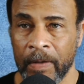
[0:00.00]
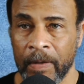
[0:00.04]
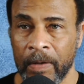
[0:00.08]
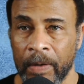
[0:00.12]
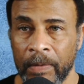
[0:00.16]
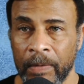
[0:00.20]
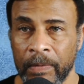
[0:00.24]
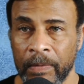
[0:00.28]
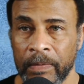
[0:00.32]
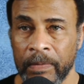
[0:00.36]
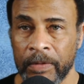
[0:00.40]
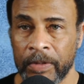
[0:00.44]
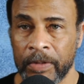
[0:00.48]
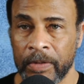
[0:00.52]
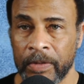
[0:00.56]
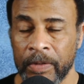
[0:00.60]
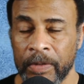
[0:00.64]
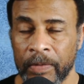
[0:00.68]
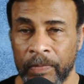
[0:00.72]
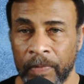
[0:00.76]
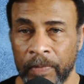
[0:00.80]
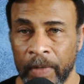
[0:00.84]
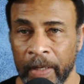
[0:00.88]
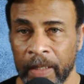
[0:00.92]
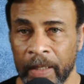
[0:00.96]
go
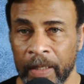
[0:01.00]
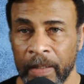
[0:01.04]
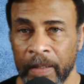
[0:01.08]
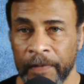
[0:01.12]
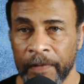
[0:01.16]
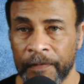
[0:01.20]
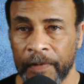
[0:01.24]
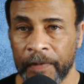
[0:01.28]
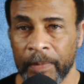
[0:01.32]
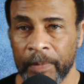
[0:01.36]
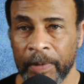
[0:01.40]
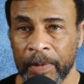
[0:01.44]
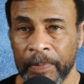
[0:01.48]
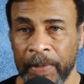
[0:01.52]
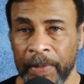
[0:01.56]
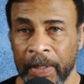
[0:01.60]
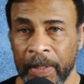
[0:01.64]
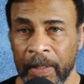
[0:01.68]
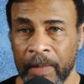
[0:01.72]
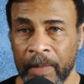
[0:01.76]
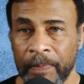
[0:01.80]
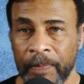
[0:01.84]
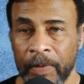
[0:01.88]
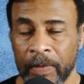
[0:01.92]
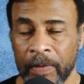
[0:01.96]
directly from a
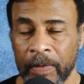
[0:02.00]
pickup